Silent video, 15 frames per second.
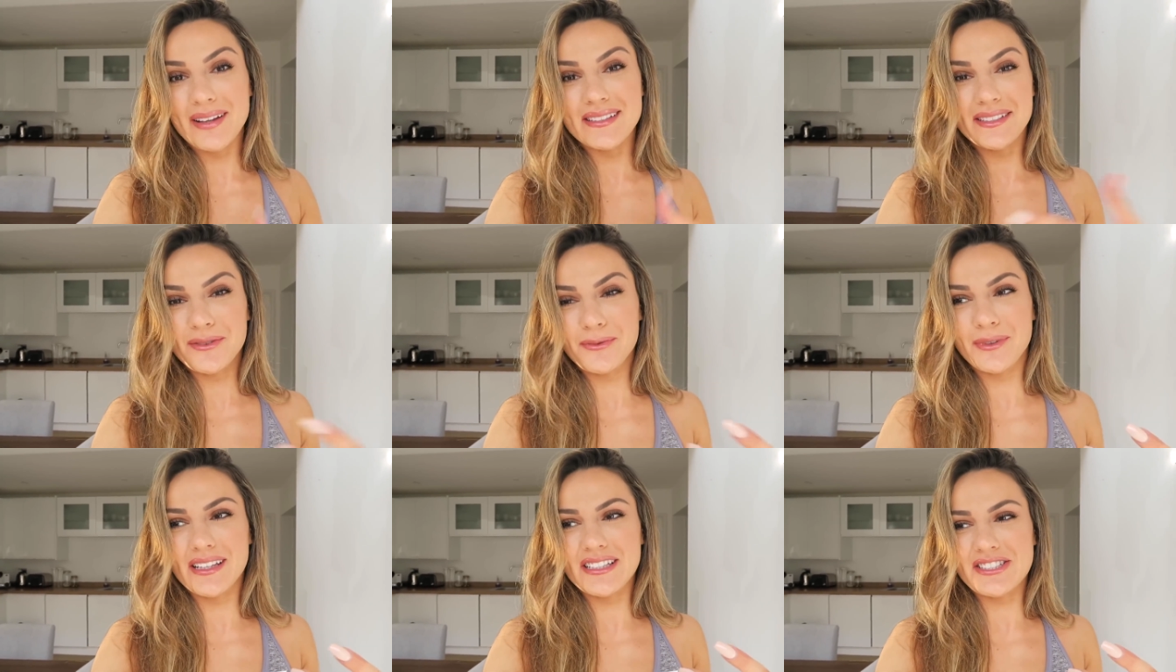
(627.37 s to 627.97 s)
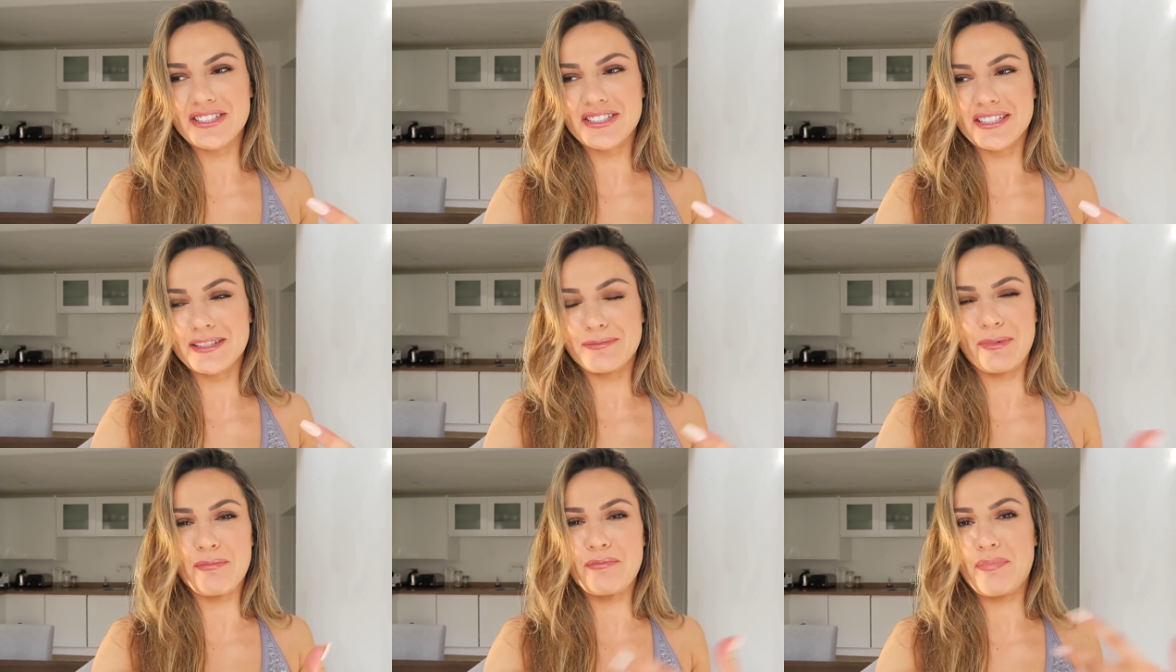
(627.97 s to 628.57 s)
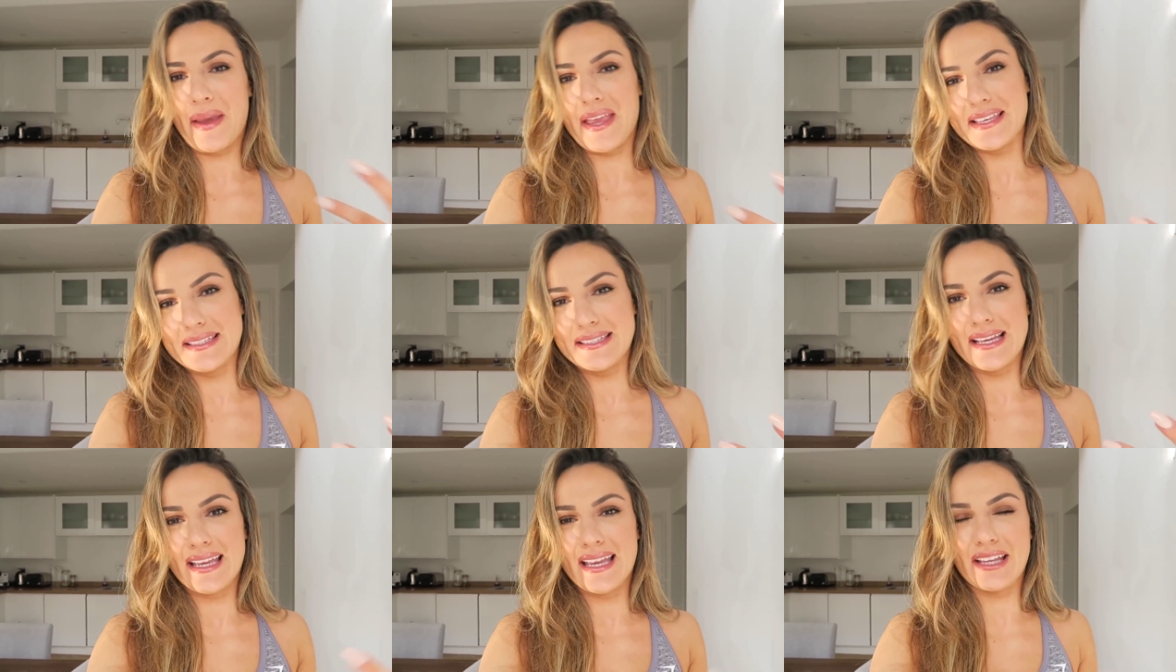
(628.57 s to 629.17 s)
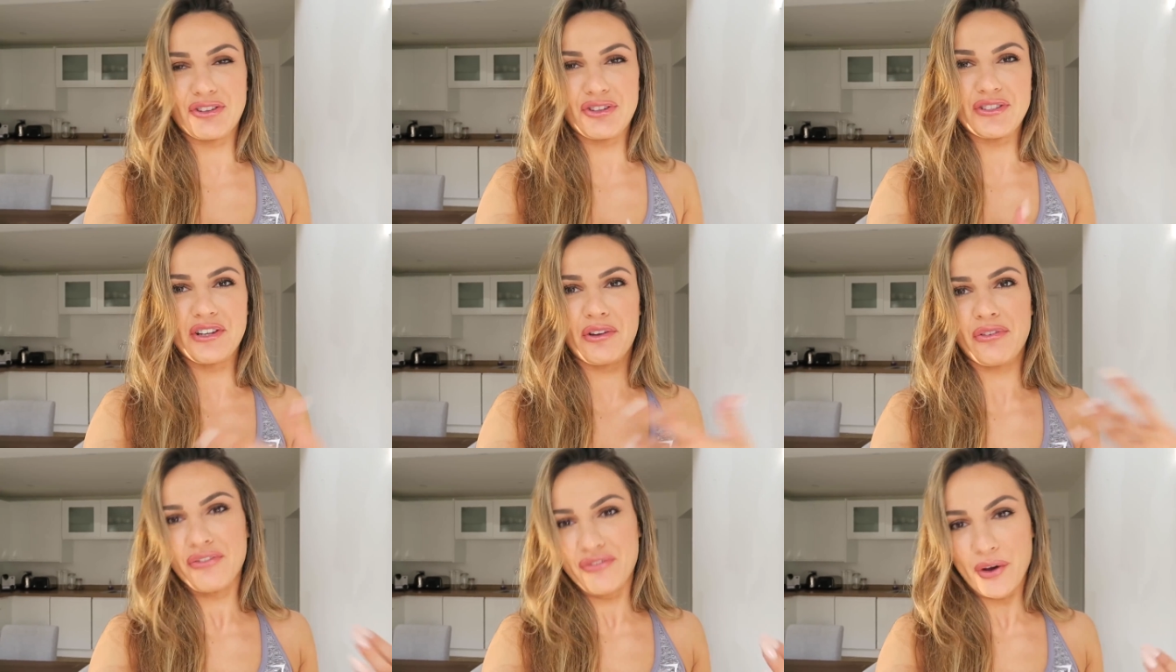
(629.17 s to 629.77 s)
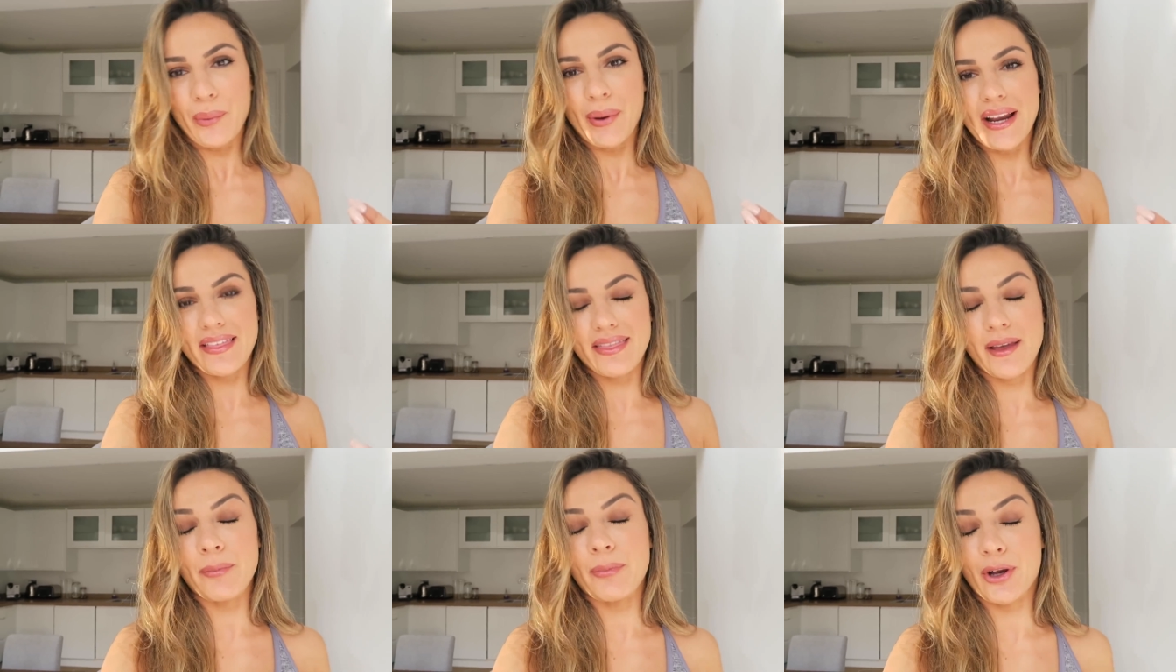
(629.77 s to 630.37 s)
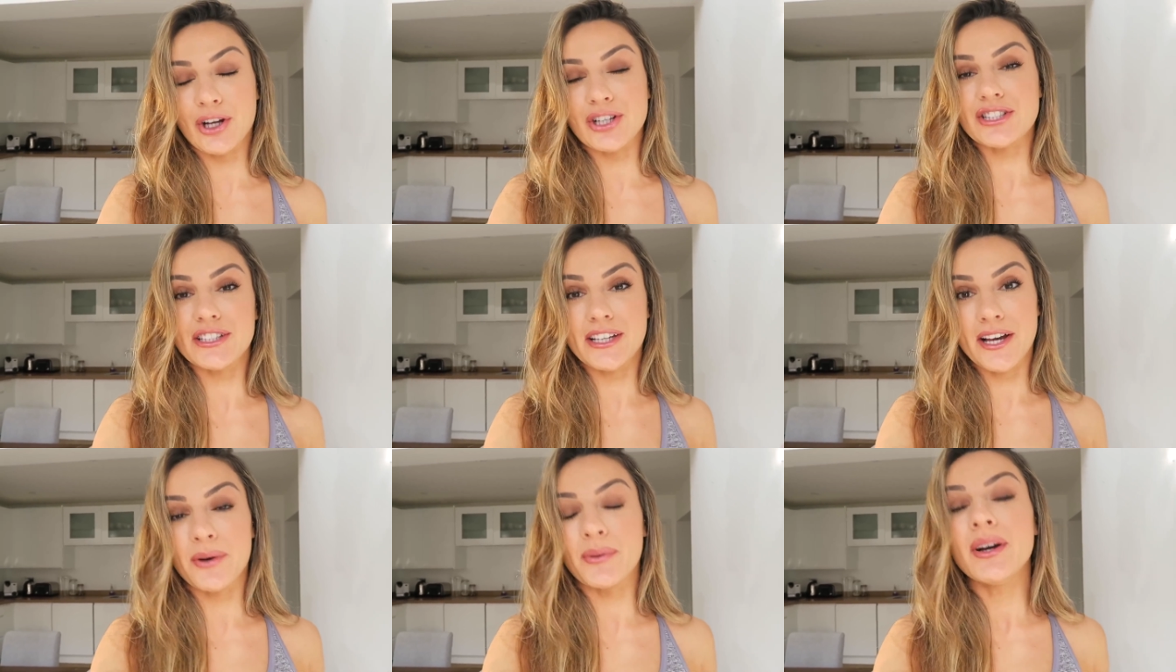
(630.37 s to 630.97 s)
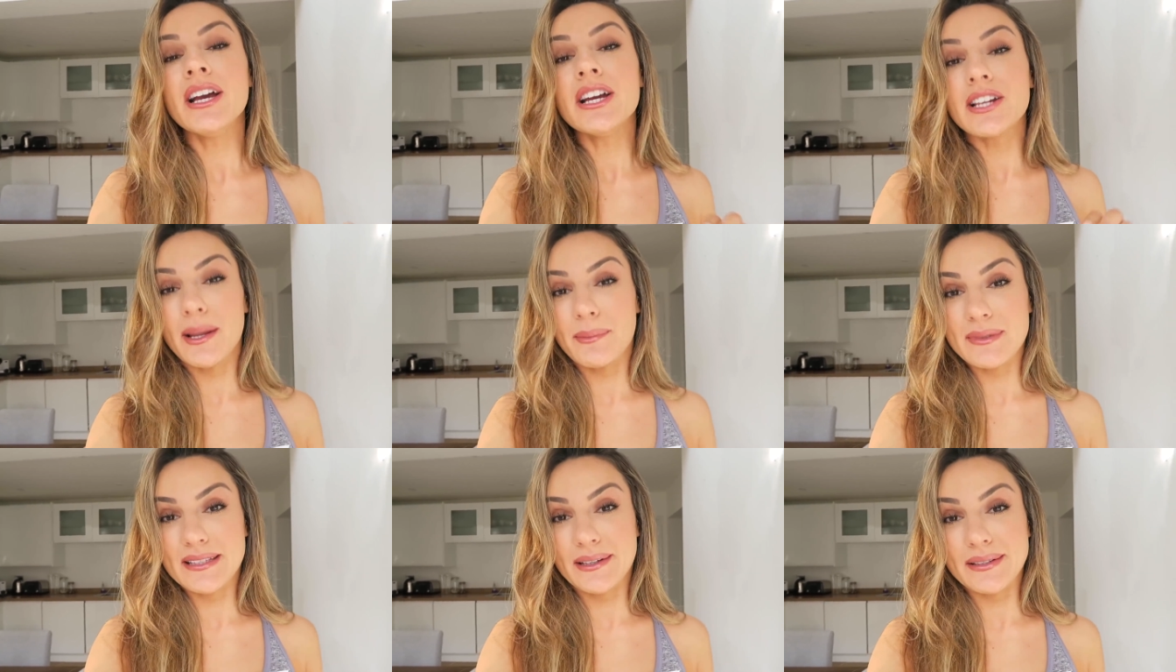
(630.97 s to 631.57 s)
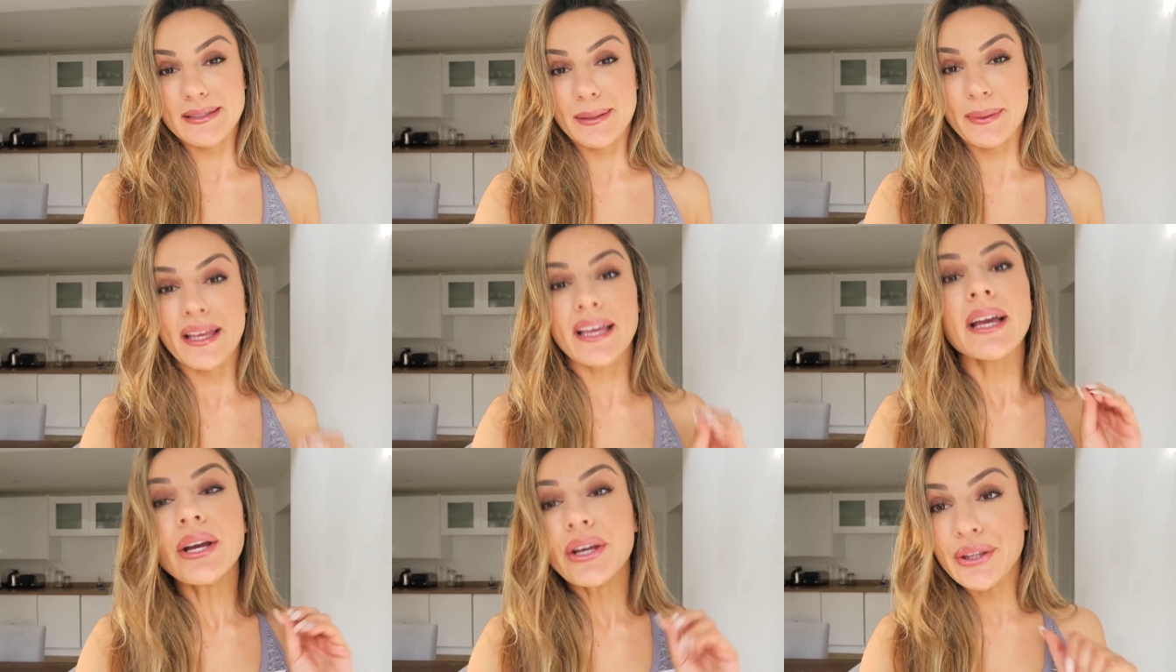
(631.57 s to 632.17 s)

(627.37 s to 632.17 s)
I didn't want it to just be basic and you don't feel anything, because girl, let me tell you something,